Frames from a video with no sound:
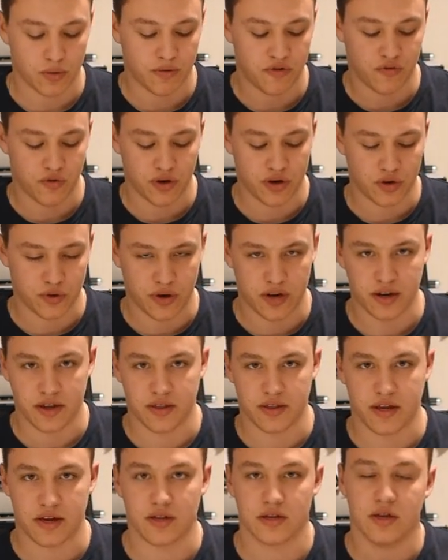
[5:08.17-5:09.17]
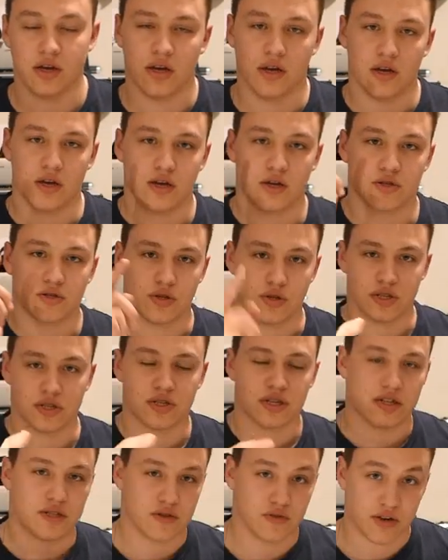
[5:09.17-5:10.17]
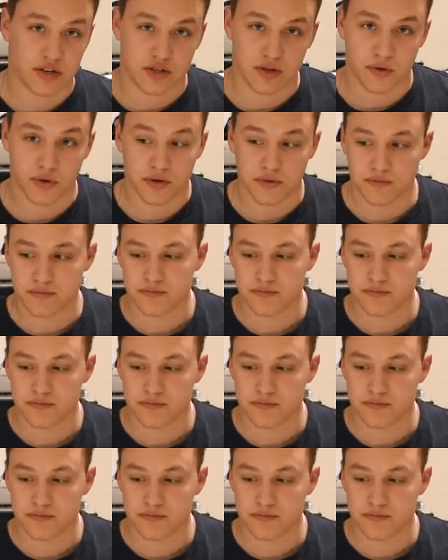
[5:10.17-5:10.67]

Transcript: before you do any of that. So let's get right to it.